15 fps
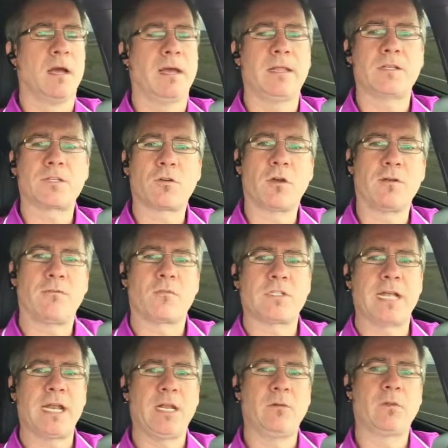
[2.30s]
Hi, this is Greg
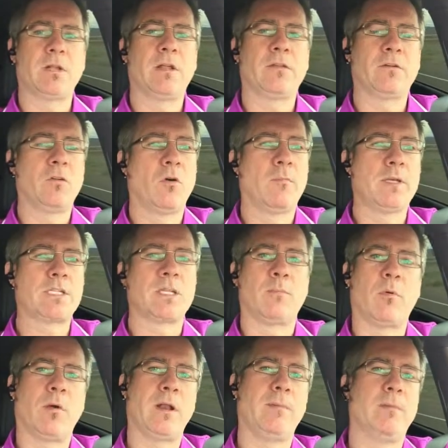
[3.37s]
Forzani with another Don't Miss the
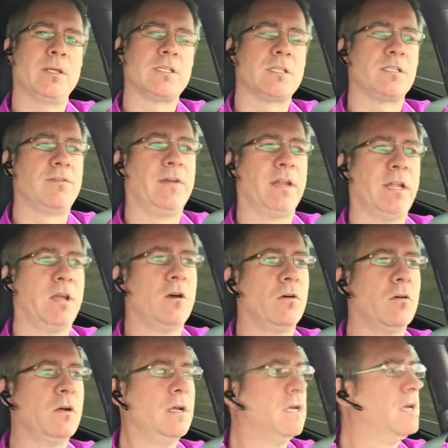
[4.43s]
Point of Business video.